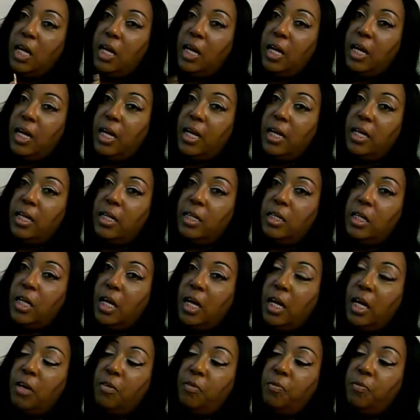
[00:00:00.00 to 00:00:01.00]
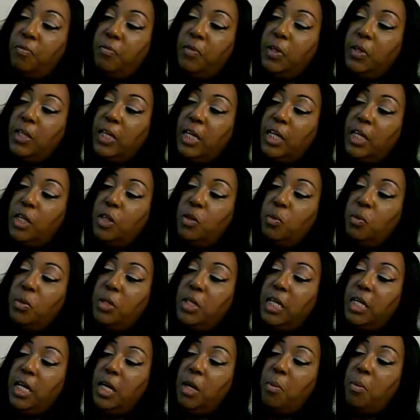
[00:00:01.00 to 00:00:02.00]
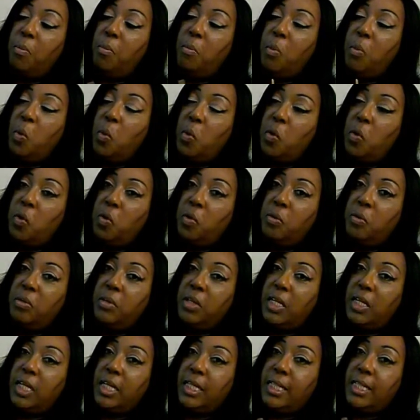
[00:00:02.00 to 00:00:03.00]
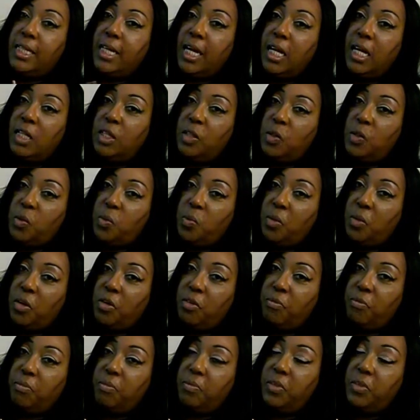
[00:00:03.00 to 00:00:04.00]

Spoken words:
and I feel like you get more than $1 worth.